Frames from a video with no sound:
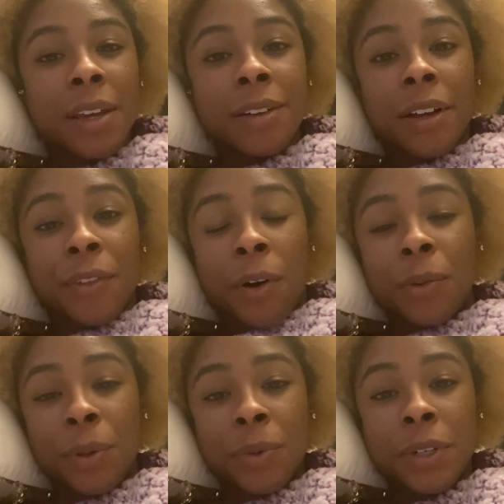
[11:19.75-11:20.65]
you're not the
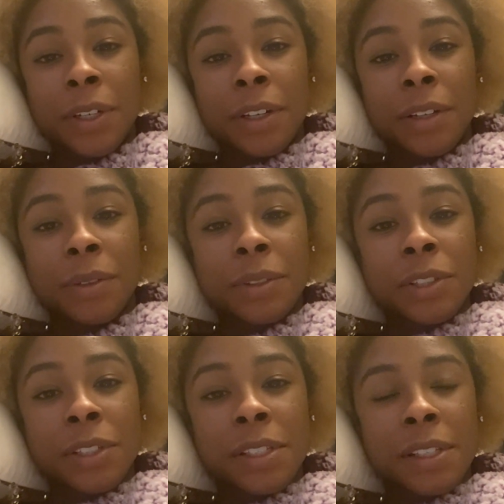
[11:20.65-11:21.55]
only one. And it was
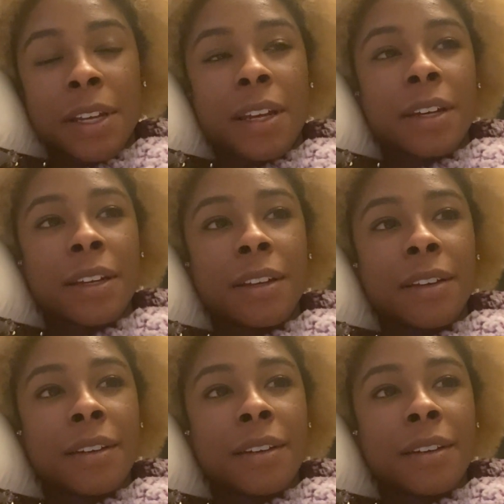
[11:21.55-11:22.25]
just like,